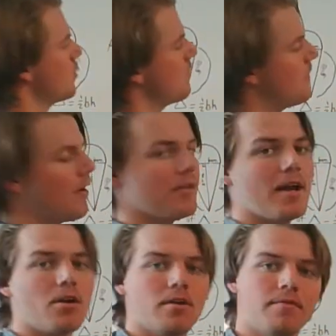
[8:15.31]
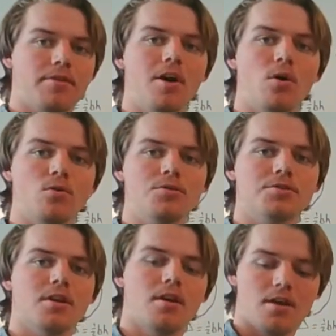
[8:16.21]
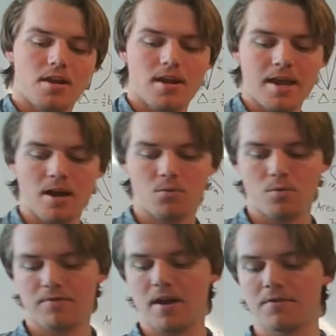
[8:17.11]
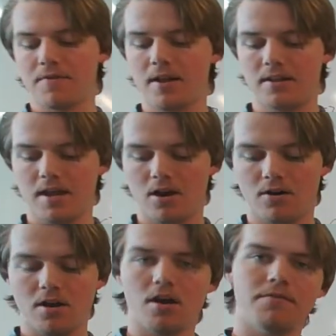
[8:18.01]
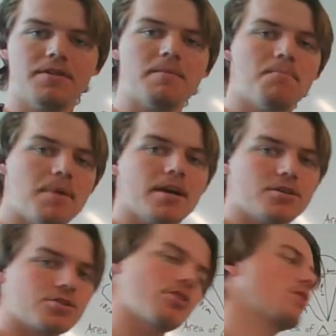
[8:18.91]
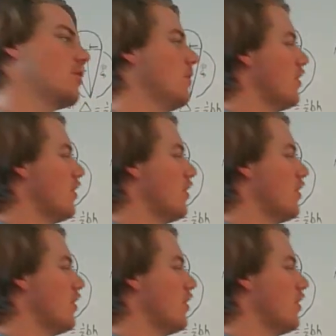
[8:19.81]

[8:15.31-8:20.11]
we've found the area of those. Now we've got to find the area of the big circle.